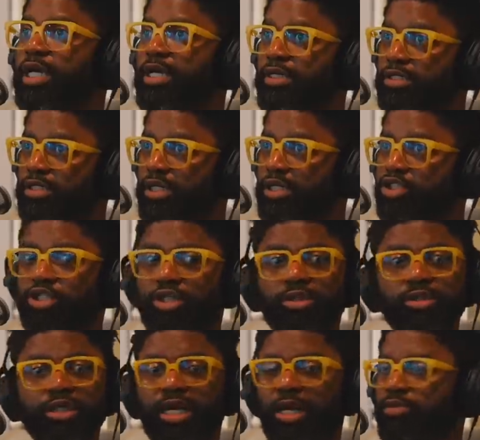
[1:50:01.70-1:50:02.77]
attention
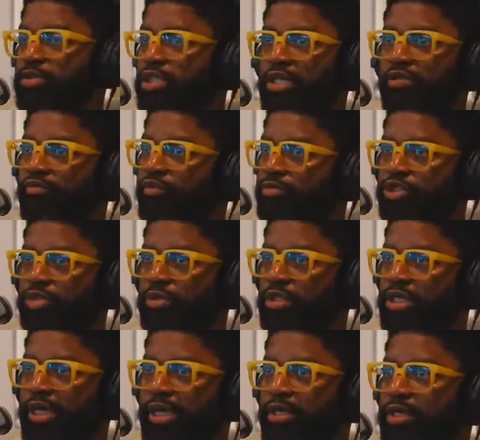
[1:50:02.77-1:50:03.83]
that I was getting from
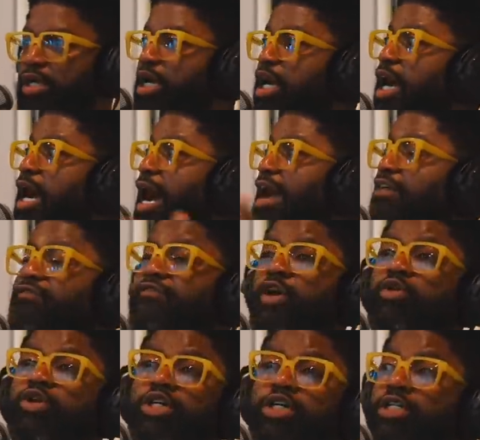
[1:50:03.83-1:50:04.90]
Juliette. I
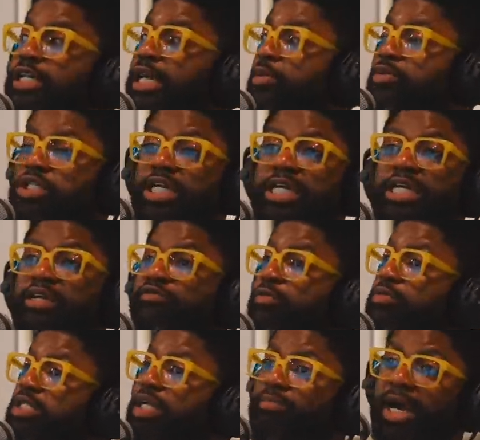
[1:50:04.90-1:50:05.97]
felt good that I was getting it from
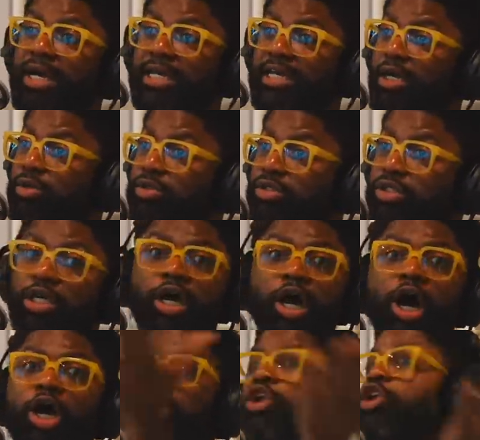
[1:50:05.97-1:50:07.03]
somebody else
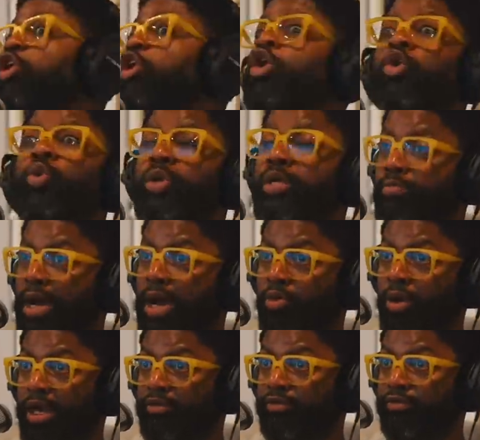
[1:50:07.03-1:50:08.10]
along with my
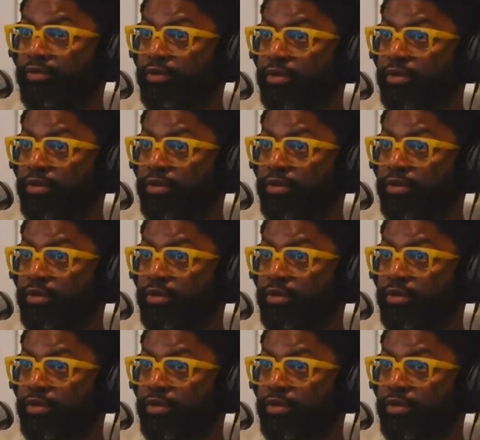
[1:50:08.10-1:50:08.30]
wife.